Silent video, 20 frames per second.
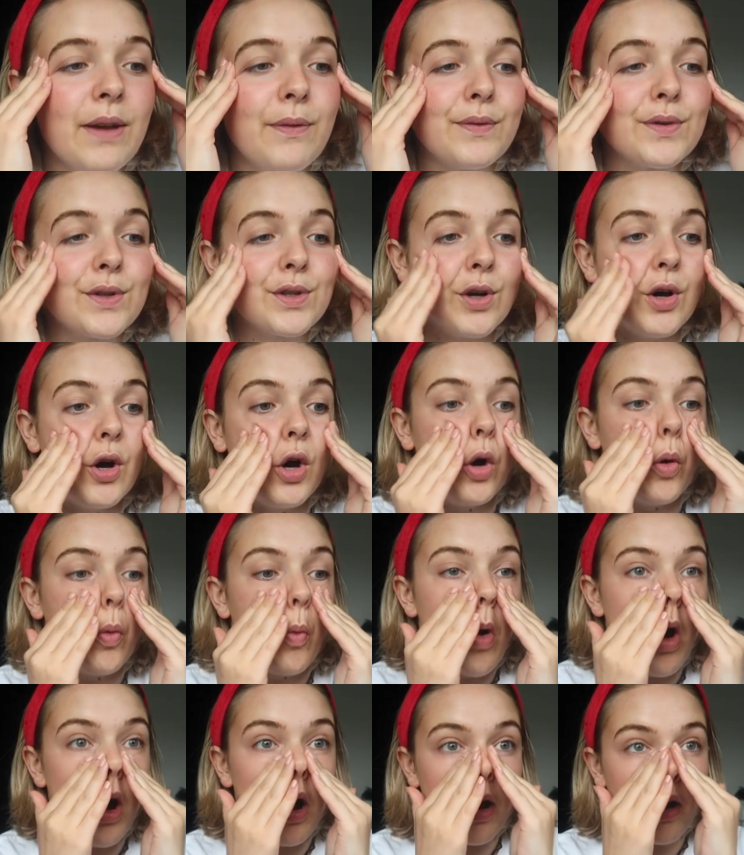If so,
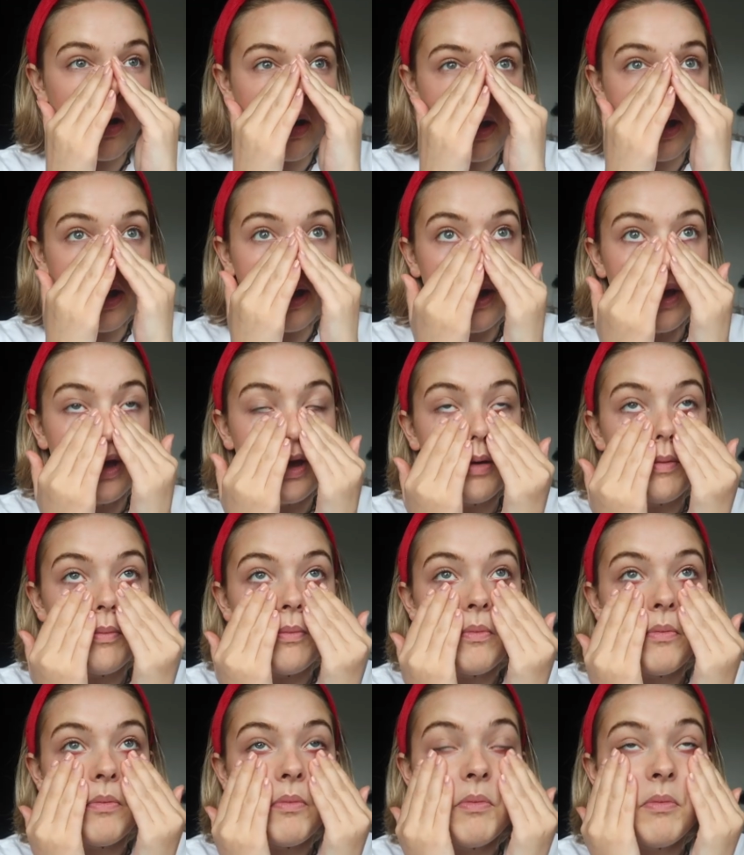what?
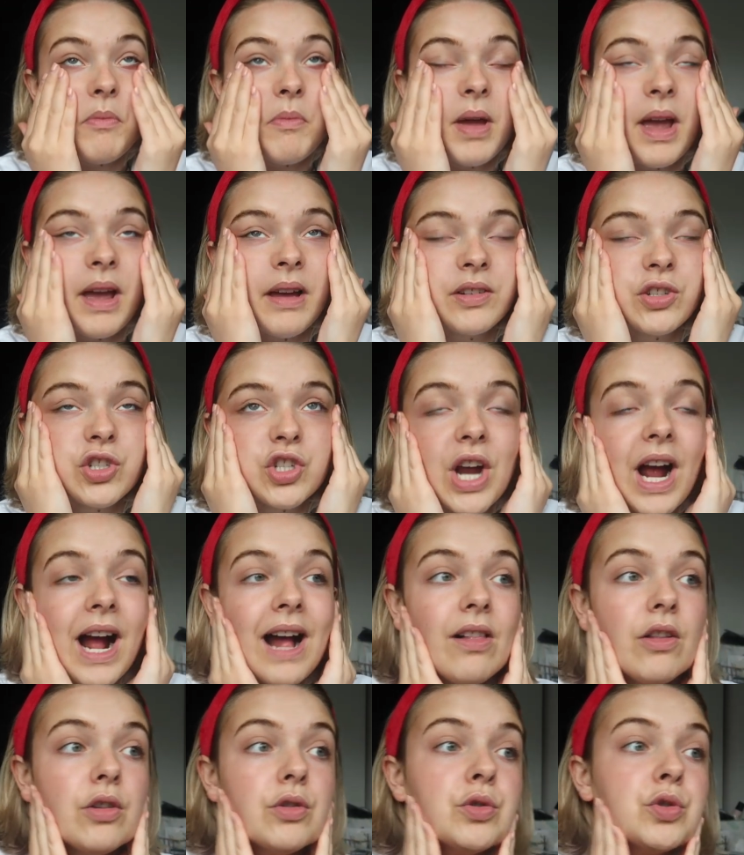Um,
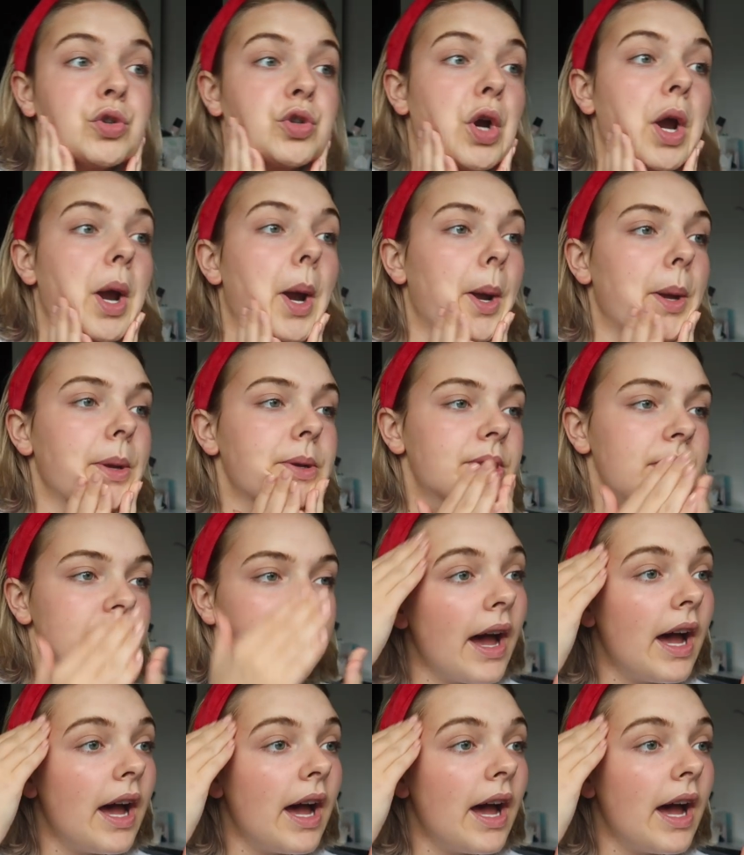challengers?